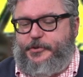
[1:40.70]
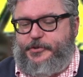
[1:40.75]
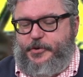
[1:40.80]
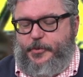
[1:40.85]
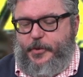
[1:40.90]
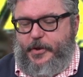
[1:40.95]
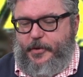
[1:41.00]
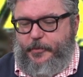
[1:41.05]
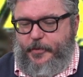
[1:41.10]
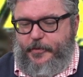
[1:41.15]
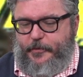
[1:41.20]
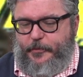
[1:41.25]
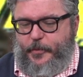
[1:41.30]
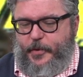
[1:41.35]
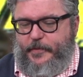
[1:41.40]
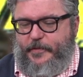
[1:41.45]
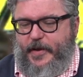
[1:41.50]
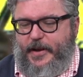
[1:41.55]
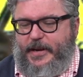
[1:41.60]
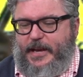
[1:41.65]
so we we,
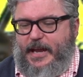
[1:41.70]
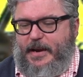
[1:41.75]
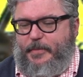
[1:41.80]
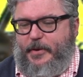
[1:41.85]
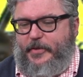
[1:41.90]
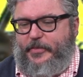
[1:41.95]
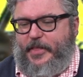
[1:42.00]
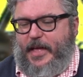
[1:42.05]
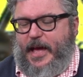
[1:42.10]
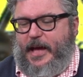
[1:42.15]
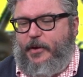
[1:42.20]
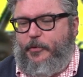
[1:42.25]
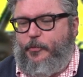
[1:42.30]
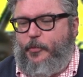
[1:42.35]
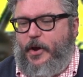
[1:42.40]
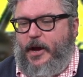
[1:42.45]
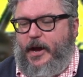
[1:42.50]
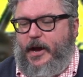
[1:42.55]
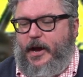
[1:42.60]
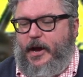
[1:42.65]
we find out about that.
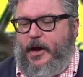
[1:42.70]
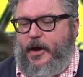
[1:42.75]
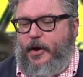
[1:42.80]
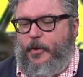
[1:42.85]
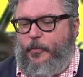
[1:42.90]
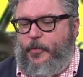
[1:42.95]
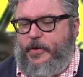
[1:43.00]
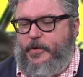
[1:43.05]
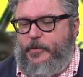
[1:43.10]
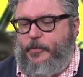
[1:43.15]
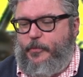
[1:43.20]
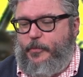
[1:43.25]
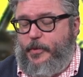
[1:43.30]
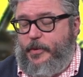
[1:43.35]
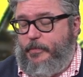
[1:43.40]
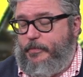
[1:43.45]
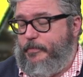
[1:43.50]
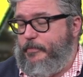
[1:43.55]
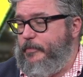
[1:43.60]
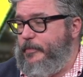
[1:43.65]
Uh, we
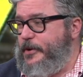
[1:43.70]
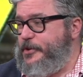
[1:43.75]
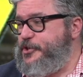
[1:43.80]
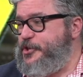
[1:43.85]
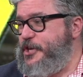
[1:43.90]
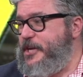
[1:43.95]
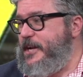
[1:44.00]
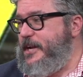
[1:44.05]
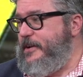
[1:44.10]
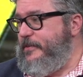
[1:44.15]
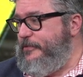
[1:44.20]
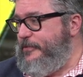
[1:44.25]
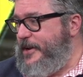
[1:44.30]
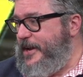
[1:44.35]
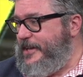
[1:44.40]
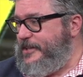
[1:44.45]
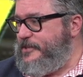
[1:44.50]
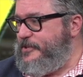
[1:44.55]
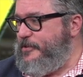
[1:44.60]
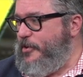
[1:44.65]
we Majid
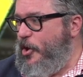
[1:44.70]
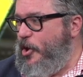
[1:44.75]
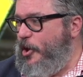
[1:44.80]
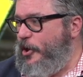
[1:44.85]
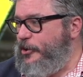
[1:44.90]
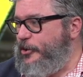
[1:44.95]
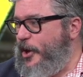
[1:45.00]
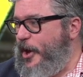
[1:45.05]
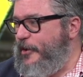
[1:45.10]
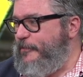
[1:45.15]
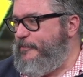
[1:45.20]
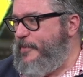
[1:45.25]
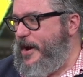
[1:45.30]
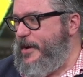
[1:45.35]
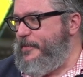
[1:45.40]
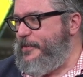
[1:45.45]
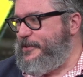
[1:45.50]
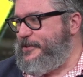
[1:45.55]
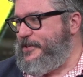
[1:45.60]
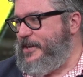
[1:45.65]
gets hauled off by
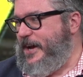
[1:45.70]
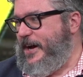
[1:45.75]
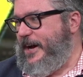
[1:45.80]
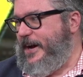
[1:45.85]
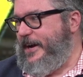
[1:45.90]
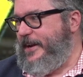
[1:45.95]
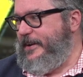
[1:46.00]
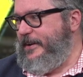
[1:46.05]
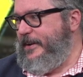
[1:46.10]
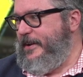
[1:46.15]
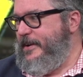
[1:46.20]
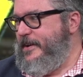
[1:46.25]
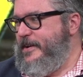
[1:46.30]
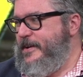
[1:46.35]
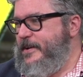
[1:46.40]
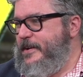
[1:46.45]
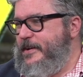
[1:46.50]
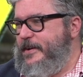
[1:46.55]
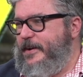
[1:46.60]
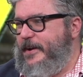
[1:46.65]
Mossad.
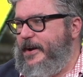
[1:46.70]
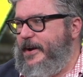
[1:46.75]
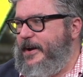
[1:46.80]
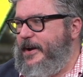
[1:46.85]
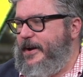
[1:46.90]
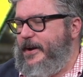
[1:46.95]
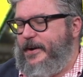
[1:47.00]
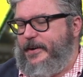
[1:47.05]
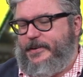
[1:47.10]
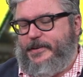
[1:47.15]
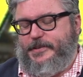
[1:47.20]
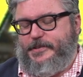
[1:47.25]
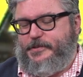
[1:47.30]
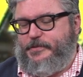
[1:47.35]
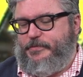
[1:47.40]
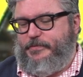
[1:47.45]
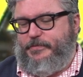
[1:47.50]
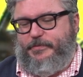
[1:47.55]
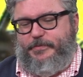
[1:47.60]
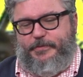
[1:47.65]
Yes. Because
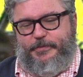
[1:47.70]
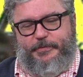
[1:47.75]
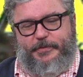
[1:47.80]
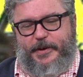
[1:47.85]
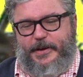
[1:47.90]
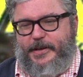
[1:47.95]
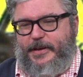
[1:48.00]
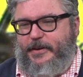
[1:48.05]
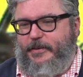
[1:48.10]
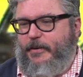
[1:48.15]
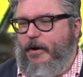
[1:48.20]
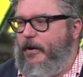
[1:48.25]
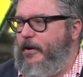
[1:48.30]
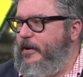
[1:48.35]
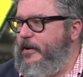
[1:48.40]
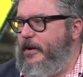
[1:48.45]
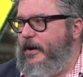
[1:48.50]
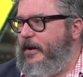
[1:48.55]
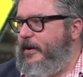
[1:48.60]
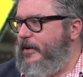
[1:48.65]
uh, fucking
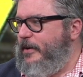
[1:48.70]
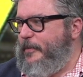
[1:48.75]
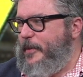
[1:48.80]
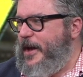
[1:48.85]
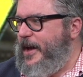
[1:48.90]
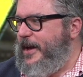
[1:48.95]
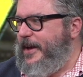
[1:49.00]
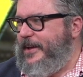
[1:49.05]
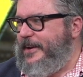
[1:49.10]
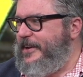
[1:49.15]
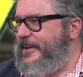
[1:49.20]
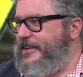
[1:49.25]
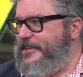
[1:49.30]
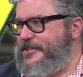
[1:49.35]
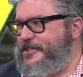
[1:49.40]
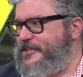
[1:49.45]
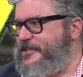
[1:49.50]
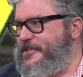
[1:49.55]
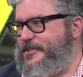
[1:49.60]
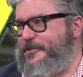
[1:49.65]
Dar Adal, man, he
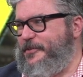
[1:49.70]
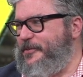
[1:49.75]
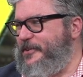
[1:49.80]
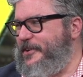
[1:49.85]
just